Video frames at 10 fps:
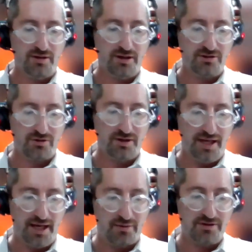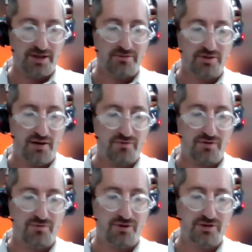at the story now, we say,
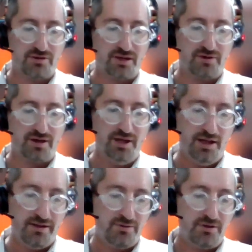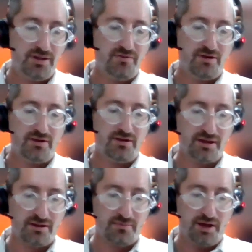Ephron first told Avraham that he would give the
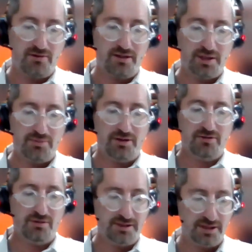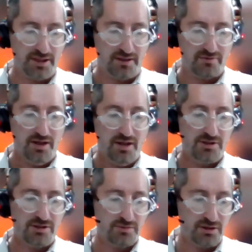Ma'arat HaMachpelah to him as a gift.
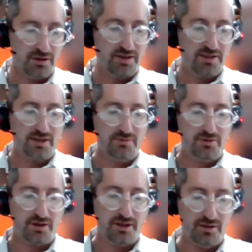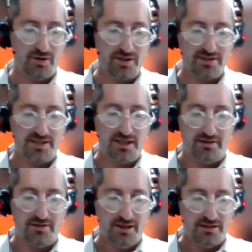Misham de lo ratza limkor. He didn't want to sell
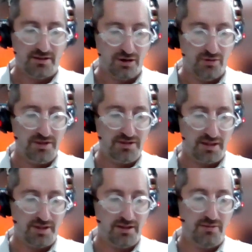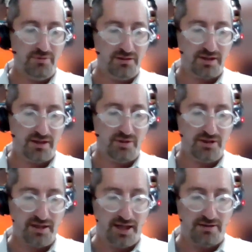it. De lo misamne le'milta. It
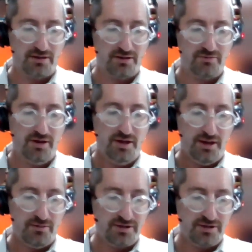was not a good